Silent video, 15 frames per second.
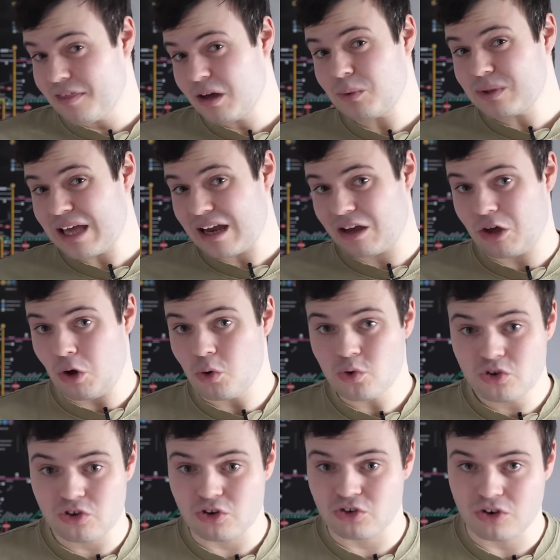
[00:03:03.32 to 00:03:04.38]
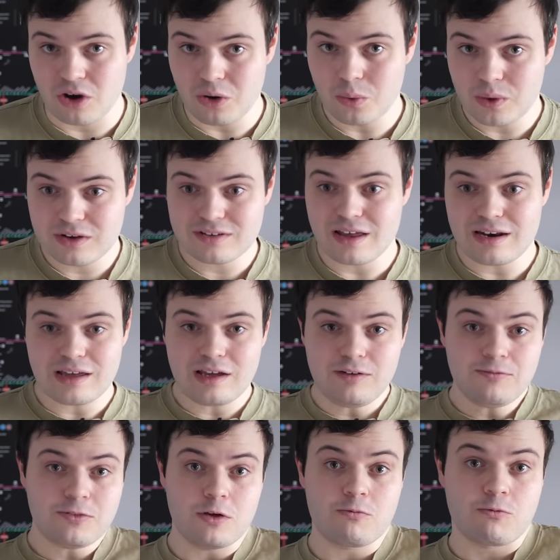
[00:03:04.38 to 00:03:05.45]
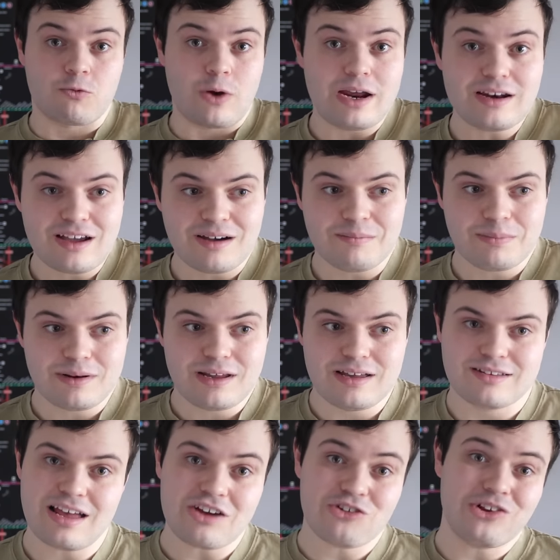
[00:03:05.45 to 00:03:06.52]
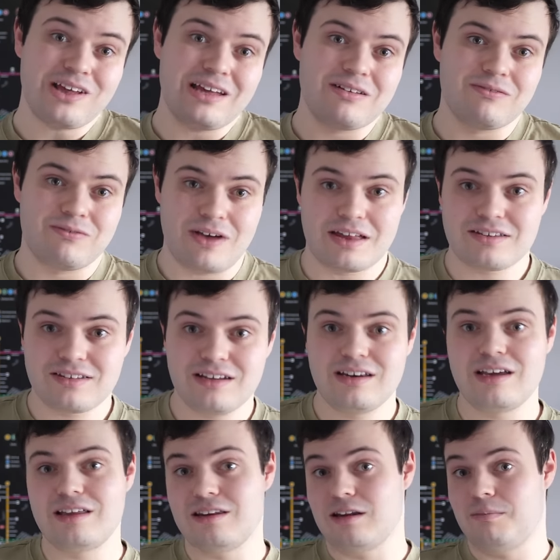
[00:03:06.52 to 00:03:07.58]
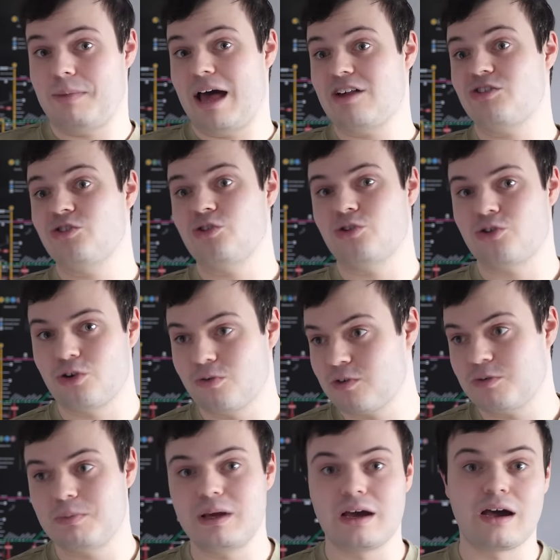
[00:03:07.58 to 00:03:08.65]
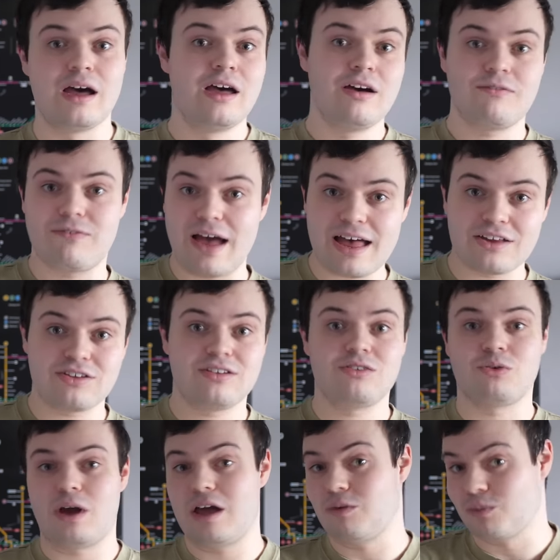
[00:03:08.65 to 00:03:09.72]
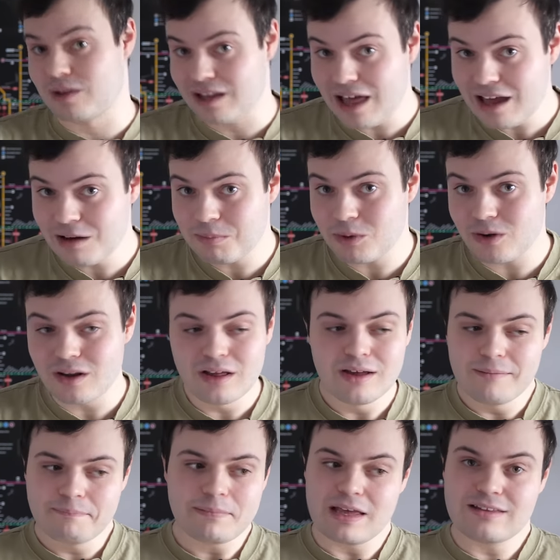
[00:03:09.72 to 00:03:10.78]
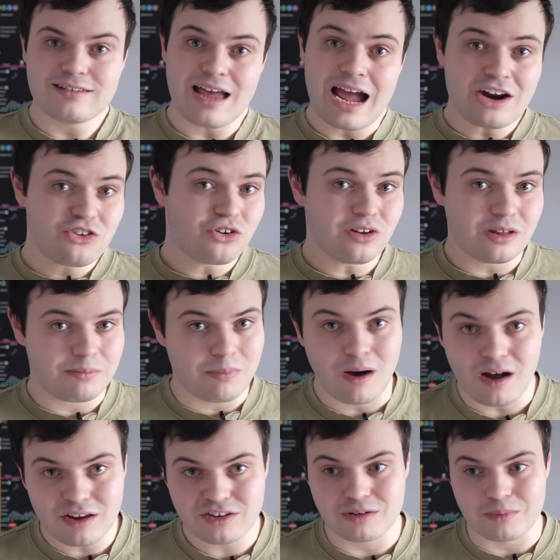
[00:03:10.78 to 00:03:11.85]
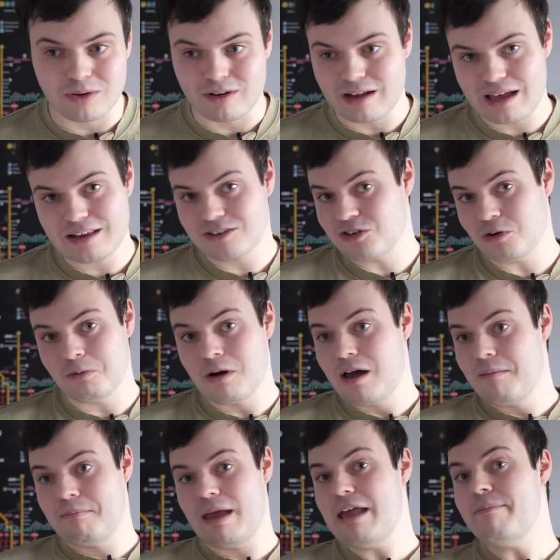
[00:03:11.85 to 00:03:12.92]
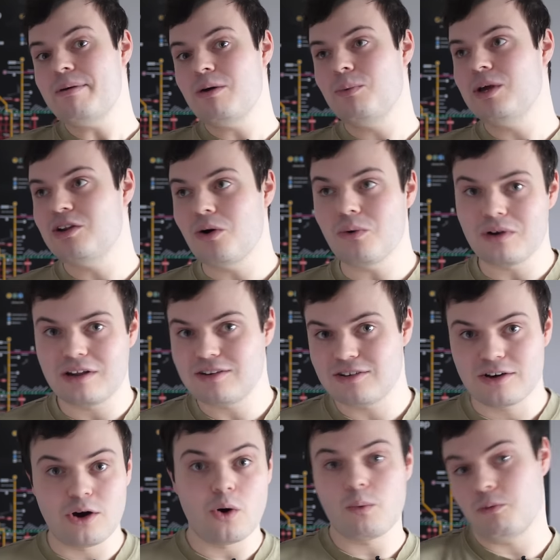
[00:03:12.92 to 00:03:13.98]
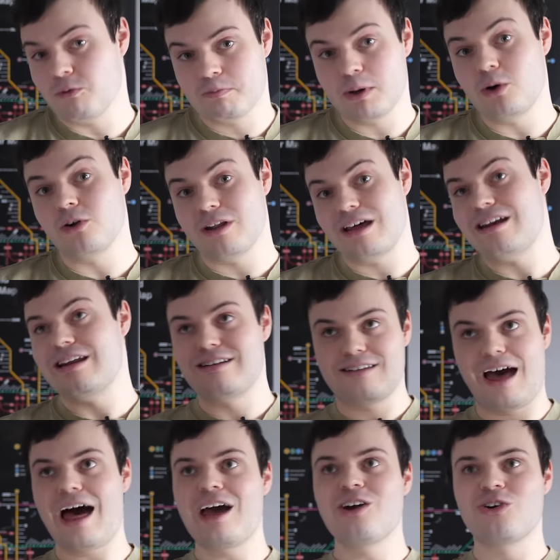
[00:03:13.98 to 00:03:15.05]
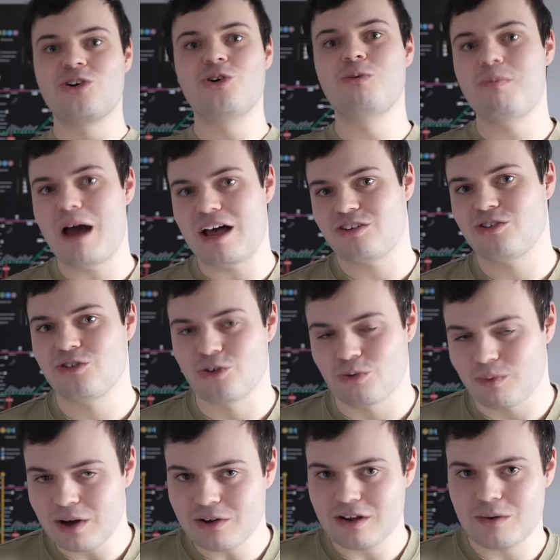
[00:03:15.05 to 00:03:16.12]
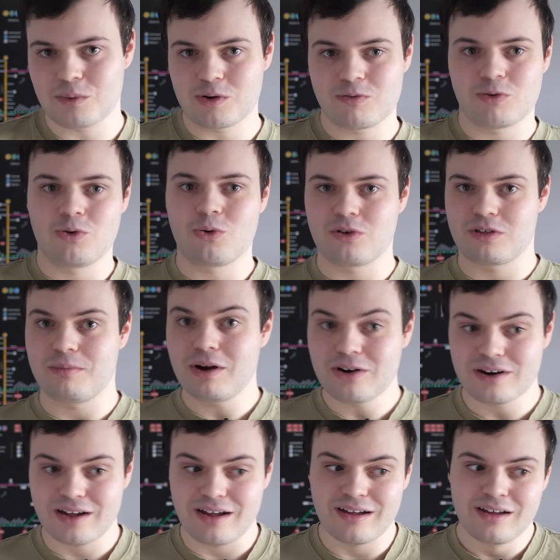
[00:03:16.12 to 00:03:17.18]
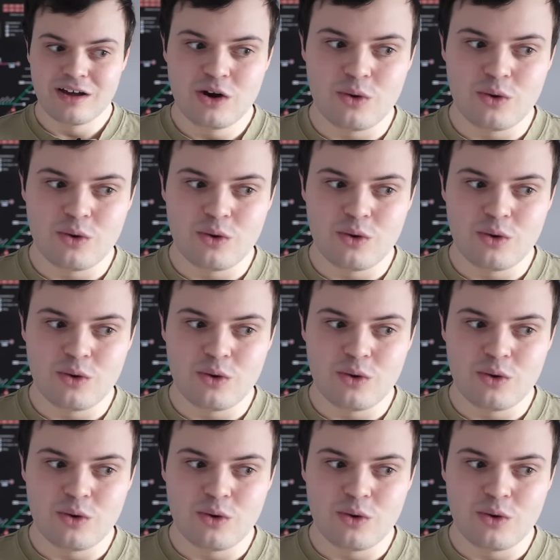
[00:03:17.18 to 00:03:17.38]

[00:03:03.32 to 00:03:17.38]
I think what that goes to show is that if the freight company is actually invested in the passenger service being fast and reliable, it's actually possible. And so maybe we don't need to go build an entire new passenger rail network for North America.